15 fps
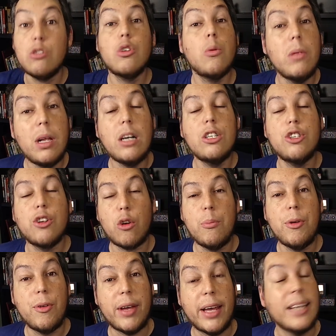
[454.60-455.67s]
So learn to
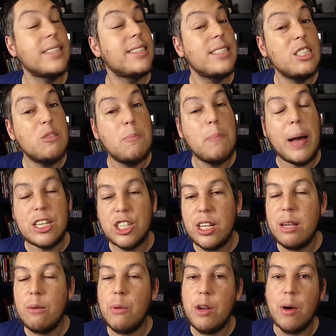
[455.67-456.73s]
communicate,
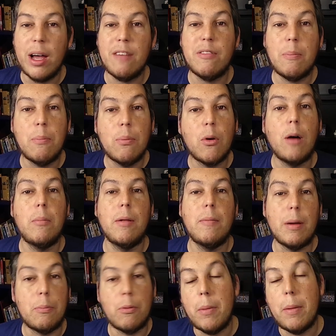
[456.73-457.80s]
especially when you have a
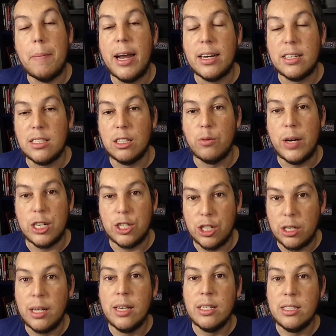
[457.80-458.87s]
problem, a problematic
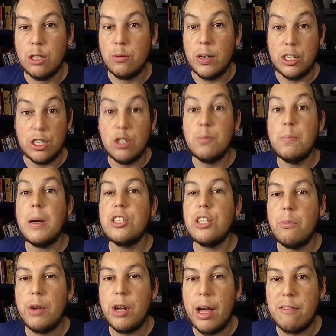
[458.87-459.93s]
situation, situation,
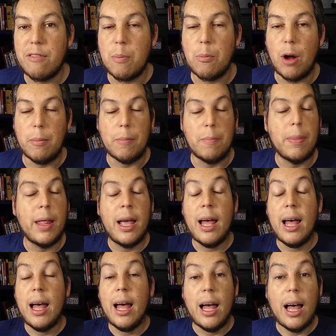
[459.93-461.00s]
especially when you have a problem.
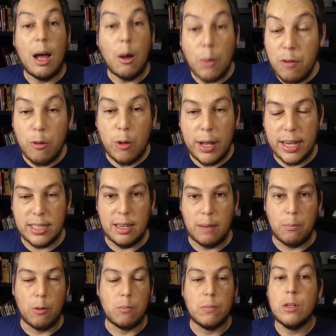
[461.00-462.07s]
I'll give you an
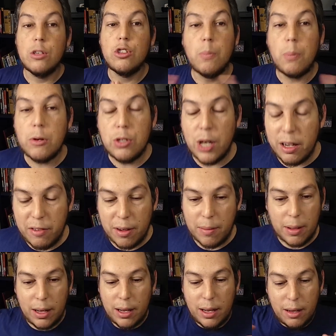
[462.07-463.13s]
example. Suppose you have
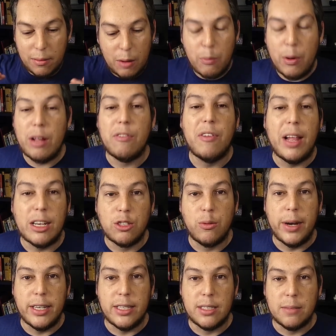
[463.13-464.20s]
a, a, a red flag
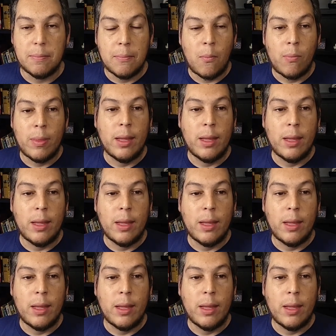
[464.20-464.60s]
to raise.